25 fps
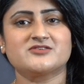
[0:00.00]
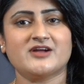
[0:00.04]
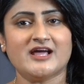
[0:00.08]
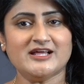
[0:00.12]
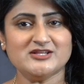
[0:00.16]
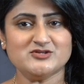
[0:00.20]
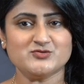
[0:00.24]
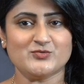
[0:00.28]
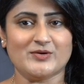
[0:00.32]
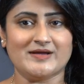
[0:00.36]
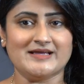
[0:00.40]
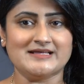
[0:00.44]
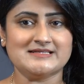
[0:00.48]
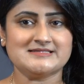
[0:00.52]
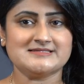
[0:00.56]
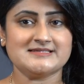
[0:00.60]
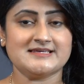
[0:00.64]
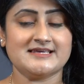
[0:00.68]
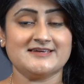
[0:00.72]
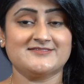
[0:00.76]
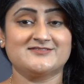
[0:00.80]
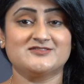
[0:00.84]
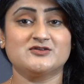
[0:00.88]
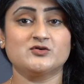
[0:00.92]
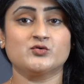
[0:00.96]
graduates,
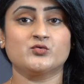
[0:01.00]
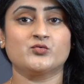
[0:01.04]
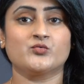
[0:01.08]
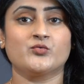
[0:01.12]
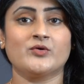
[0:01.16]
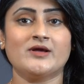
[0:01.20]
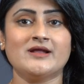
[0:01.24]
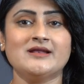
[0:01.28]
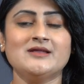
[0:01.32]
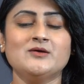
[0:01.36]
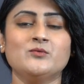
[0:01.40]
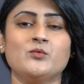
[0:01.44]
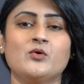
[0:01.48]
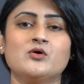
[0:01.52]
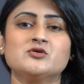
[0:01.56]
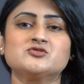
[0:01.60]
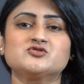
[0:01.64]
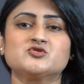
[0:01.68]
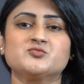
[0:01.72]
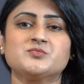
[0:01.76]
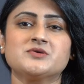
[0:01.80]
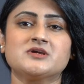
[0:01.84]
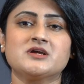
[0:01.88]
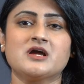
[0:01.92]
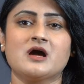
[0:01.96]
if you really want
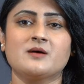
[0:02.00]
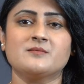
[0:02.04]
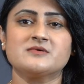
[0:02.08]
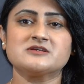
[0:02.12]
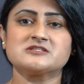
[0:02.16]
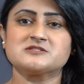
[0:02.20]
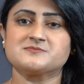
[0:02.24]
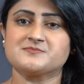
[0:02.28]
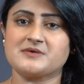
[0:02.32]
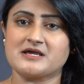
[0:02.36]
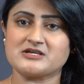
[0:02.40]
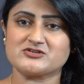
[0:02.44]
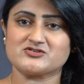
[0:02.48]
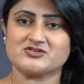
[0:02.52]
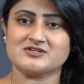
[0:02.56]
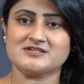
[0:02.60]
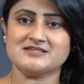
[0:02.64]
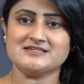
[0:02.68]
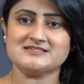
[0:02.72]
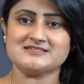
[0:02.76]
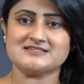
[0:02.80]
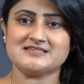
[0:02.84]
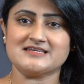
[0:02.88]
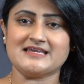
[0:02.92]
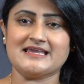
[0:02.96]
to become a
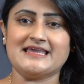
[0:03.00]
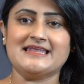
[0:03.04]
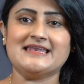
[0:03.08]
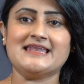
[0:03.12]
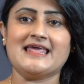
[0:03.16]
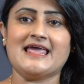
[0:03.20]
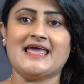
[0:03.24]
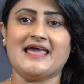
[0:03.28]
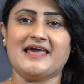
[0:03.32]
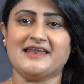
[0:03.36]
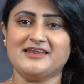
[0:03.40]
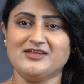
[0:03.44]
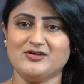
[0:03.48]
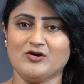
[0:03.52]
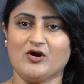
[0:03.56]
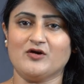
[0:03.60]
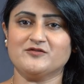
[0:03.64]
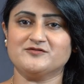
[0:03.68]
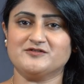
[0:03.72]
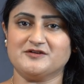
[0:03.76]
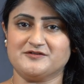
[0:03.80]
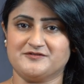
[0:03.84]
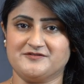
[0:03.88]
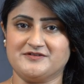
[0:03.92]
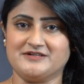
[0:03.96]
specialist in any
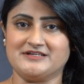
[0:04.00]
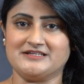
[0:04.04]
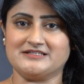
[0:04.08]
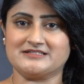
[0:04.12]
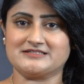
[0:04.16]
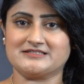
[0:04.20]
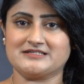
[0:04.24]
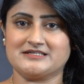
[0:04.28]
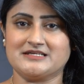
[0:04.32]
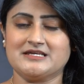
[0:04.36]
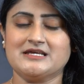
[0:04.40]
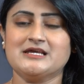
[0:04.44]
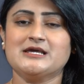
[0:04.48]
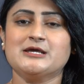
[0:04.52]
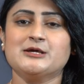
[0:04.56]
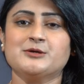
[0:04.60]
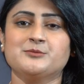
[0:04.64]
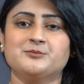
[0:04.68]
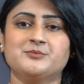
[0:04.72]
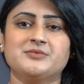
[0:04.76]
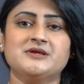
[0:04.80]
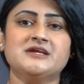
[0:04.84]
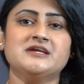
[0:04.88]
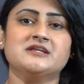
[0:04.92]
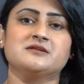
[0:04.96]
of the field,
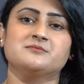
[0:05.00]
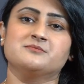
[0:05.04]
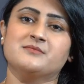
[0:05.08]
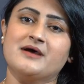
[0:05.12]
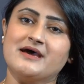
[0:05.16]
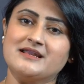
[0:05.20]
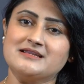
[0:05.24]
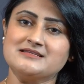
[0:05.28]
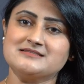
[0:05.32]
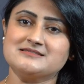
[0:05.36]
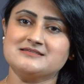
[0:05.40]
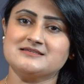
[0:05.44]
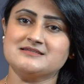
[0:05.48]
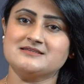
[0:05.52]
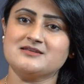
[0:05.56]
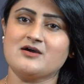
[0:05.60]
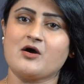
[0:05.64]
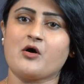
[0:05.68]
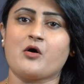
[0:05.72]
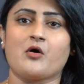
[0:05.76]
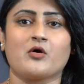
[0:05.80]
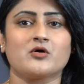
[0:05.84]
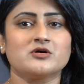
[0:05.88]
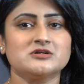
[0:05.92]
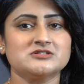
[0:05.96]
be it medicine
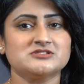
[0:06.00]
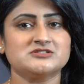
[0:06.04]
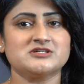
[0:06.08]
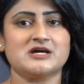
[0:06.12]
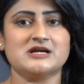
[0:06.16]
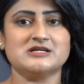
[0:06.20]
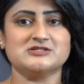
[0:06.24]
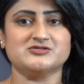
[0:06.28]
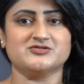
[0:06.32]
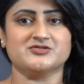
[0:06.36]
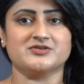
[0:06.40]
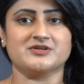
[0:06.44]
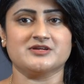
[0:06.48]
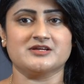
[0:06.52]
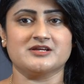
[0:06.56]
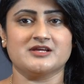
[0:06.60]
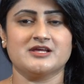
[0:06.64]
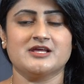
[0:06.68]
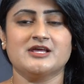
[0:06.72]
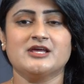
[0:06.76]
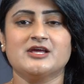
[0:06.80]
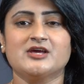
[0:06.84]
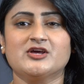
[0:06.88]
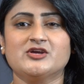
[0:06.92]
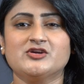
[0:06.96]
or surgery,
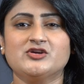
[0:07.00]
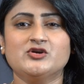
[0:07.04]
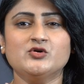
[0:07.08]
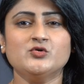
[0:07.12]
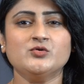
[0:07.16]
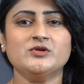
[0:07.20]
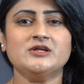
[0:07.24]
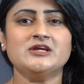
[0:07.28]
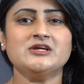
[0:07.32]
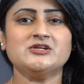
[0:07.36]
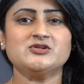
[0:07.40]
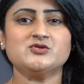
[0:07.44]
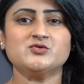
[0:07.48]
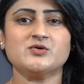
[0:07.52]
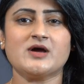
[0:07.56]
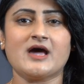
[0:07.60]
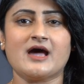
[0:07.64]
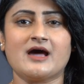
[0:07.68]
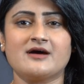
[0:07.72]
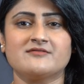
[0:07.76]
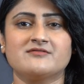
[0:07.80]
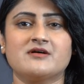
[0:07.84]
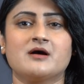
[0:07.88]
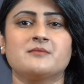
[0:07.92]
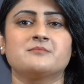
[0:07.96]
you need to
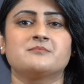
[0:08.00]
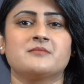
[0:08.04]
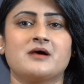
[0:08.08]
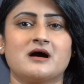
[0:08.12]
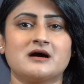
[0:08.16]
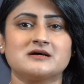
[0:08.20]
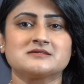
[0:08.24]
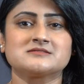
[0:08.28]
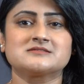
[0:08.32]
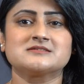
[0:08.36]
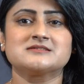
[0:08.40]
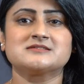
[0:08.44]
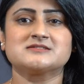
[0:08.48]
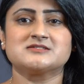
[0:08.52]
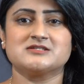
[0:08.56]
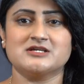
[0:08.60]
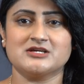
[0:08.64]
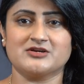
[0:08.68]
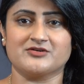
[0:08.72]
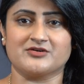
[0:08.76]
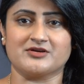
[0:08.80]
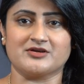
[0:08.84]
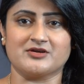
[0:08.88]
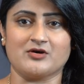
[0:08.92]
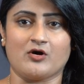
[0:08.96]
have a master's
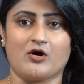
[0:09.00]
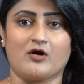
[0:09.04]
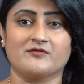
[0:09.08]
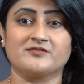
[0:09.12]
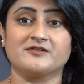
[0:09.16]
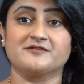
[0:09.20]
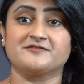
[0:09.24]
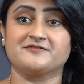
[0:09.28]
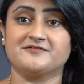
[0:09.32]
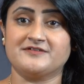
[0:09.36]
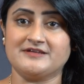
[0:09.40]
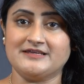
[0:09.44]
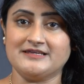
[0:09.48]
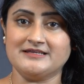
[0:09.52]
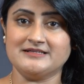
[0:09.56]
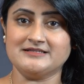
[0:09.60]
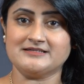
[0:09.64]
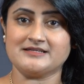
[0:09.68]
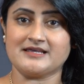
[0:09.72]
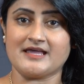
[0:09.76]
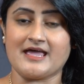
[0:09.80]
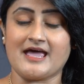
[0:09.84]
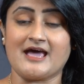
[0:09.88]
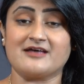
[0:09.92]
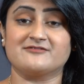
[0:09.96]
degree of the field,
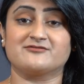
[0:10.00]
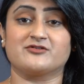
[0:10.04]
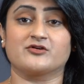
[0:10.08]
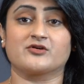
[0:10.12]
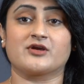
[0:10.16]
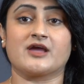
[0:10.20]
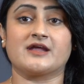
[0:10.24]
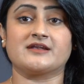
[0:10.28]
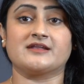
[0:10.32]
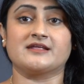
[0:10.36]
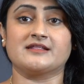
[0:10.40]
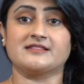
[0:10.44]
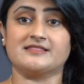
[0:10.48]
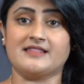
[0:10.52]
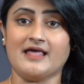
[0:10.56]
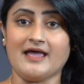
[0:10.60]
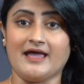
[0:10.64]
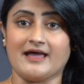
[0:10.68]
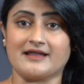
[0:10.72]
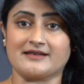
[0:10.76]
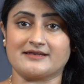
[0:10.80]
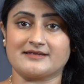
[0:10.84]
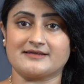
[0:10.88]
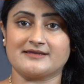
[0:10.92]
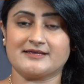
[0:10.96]
and for getting
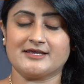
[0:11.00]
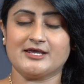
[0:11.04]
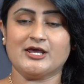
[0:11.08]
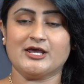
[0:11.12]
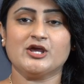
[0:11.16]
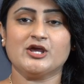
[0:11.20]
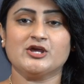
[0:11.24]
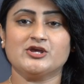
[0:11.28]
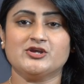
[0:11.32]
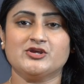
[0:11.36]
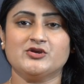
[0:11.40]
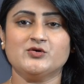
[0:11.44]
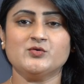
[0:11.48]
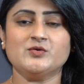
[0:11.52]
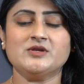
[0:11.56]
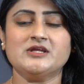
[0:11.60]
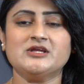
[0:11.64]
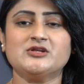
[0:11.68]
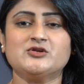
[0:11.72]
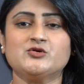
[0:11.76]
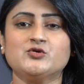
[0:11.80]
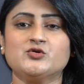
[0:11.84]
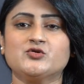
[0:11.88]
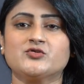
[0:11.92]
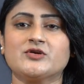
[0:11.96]
that, you
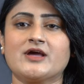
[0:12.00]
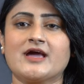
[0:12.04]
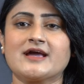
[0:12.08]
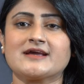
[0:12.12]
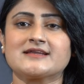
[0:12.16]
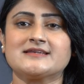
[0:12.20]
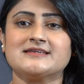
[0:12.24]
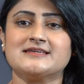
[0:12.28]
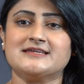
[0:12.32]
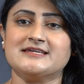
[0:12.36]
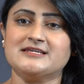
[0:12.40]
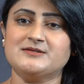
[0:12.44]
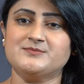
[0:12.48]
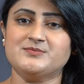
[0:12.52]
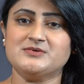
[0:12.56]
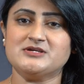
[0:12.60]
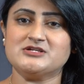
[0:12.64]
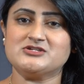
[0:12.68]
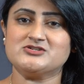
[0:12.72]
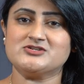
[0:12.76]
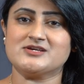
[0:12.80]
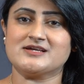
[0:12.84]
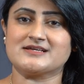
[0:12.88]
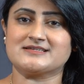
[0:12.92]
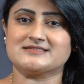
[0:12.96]
need to crack NEET
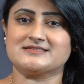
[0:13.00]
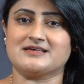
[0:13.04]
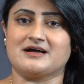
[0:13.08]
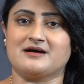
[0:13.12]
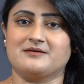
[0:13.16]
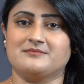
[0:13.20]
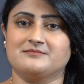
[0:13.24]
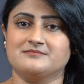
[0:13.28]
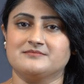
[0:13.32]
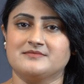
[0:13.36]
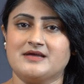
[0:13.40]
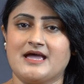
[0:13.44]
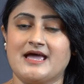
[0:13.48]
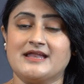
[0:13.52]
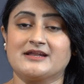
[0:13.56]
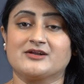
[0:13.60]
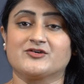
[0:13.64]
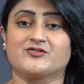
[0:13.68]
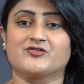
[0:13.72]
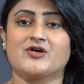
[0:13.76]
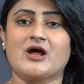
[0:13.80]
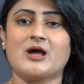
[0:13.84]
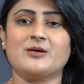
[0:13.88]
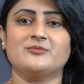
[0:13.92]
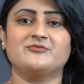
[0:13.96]
PG exam and
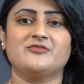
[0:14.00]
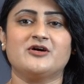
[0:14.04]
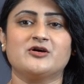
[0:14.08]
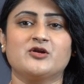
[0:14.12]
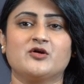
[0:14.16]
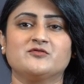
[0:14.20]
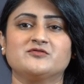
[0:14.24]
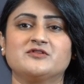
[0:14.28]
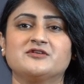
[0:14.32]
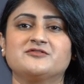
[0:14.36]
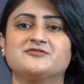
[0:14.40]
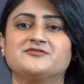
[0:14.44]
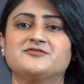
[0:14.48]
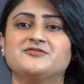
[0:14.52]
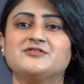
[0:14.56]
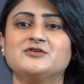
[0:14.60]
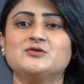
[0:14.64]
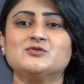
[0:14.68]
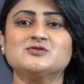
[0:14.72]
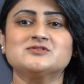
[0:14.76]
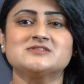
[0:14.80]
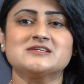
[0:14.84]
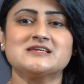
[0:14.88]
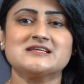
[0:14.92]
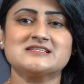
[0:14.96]
grab one of the
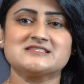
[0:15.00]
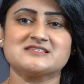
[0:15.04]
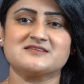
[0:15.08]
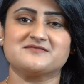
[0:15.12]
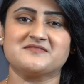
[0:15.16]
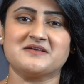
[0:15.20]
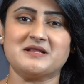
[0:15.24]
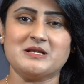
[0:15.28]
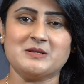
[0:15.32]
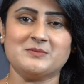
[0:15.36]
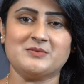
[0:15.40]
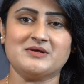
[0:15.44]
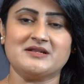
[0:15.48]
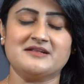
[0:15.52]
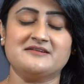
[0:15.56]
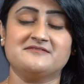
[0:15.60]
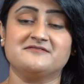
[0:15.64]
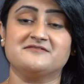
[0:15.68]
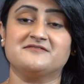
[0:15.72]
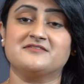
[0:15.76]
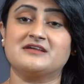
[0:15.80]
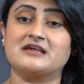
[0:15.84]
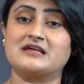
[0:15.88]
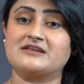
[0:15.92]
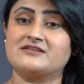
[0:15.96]
few seats available
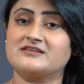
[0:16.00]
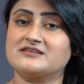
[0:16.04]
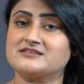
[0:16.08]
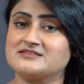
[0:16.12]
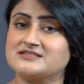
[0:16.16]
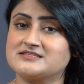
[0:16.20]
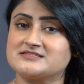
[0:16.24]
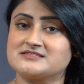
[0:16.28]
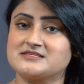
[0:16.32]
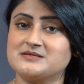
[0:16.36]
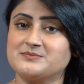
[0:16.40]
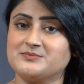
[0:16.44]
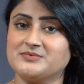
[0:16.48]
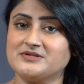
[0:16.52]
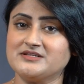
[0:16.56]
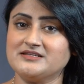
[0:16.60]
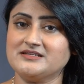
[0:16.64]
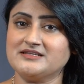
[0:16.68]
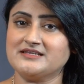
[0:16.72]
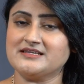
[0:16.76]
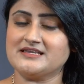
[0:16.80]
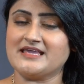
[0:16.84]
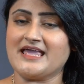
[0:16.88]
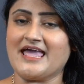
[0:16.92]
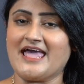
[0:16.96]
in various
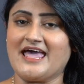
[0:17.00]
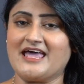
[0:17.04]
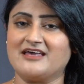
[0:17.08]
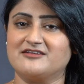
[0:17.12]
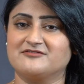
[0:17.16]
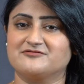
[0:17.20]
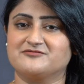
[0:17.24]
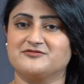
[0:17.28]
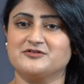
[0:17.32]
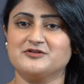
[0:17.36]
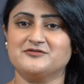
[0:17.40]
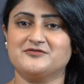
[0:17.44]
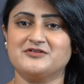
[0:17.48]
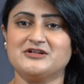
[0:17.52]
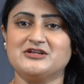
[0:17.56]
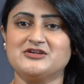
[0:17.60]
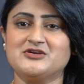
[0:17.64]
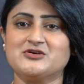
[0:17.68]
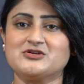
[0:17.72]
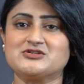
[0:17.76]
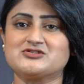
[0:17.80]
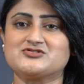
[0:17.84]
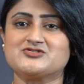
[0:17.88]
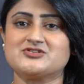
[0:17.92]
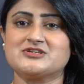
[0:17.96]
disciplines and fulfill
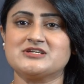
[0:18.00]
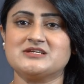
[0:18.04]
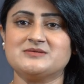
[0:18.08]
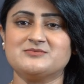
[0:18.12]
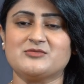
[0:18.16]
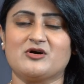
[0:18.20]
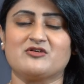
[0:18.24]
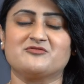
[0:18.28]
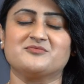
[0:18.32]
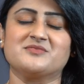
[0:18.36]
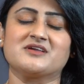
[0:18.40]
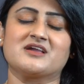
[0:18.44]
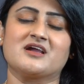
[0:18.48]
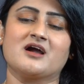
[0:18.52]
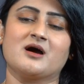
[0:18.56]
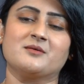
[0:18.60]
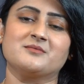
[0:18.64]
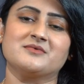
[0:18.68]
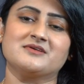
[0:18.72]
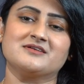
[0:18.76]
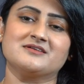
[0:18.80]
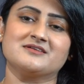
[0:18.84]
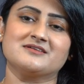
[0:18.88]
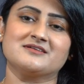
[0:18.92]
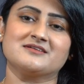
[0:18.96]
your dream of
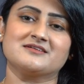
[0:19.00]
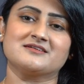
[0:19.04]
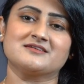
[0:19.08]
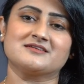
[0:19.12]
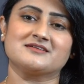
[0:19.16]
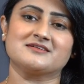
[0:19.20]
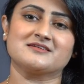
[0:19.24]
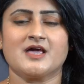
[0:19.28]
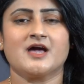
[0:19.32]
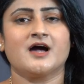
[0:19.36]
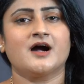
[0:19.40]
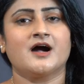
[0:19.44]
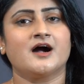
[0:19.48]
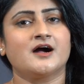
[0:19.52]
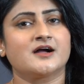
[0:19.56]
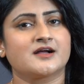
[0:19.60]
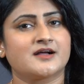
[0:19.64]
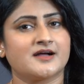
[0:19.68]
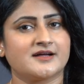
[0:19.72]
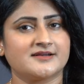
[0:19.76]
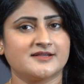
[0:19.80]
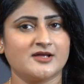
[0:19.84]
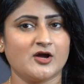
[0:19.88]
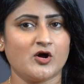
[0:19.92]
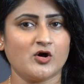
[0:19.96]
becoming a
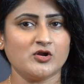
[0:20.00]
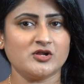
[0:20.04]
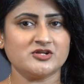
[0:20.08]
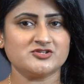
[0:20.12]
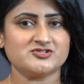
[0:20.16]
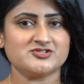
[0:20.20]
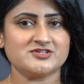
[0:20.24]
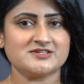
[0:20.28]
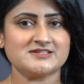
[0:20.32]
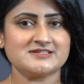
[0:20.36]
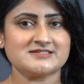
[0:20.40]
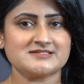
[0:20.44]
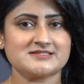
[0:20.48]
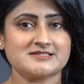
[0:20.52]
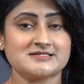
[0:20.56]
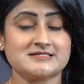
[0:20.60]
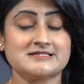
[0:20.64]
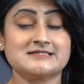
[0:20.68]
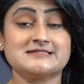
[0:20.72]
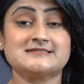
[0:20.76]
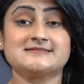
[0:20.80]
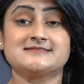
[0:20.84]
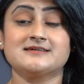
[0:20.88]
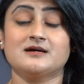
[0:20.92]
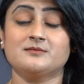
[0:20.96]
cardiologist,
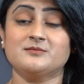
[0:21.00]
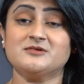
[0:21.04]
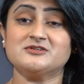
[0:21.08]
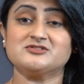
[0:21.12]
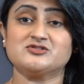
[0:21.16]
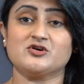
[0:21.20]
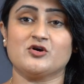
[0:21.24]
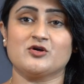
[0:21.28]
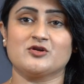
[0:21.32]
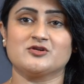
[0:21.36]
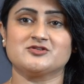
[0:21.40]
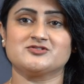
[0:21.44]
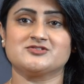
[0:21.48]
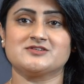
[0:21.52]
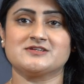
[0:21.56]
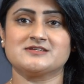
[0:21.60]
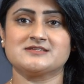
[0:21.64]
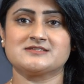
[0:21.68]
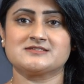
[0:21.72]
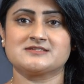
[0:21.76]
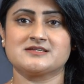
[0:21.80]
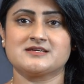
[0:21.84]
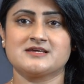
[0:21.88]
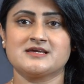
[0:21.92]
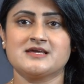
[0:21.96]

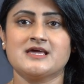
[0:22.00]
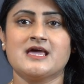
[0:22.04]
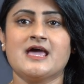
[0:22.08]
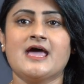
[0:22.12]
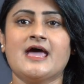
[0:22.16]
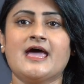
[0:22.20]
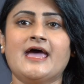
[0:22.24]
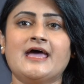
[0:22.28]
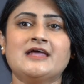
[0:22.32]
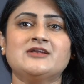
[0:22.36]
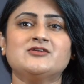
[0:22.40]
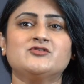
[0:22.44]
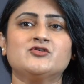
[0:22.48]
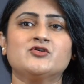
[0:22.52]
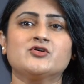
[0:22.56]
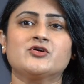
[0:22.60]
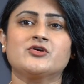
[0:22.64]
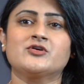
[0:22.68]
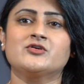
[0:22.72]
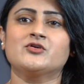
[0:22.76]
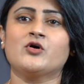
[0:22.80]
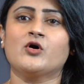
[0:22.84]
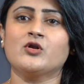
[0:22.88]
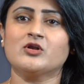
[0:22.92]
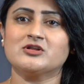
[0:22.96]
dermatologist,
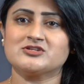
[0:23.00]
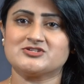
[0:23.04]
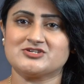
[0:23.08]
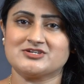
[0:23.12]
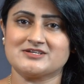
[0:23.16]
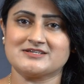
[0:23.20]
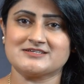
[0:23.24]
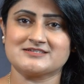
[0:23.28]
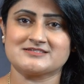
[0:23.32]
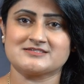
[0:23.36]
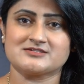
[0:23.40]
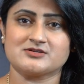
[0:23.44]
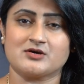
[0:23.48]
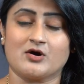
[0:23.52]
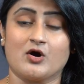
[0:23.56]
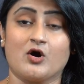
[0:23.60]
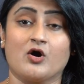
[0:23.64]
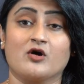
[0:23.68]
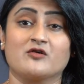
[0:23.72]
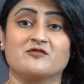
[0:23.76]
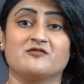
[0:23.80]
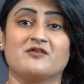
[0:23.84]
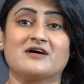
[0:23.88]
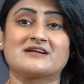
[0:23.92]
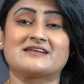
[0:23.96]
endocrinologist
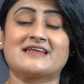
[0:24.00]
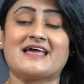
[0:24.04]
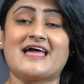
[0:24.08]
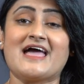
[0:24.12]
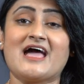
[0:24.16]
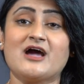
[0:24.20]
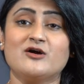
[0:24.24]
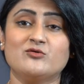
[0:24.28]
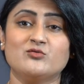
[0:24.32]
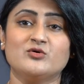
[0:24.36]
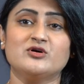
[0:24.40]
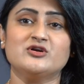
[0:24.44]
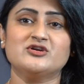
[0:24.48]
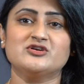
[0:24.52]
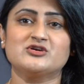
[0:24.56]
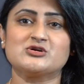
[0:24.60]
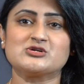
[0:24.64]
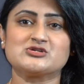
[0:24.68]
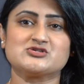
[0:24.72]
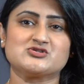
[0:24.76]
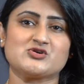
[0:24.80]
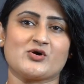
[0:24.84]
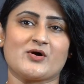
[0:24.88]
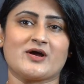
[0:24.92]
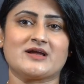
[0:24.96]
or whatever your
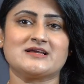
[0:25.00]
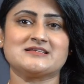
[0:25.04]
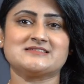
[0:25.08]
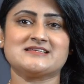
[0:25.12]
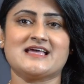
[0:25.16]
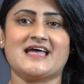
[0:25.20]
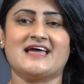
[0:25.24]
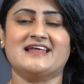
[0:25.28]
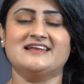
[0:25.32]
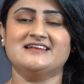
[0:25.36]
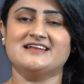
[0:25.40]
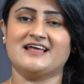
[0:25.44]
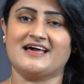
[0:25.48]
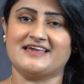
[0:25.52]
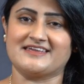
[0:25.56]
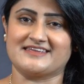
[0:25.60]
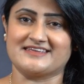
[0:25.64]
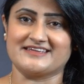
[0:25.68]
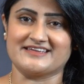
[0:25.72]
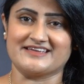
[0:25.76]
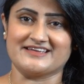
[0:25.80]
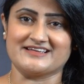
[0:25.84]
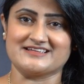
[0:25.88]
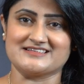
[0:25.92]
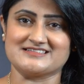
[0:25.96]
choice and
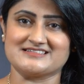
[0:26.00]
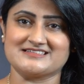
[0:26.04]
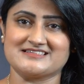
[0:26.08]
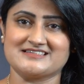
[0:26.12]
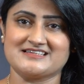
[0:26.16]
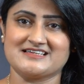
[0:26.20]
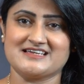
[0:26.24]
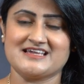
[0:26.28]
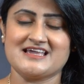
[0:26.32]
liking is.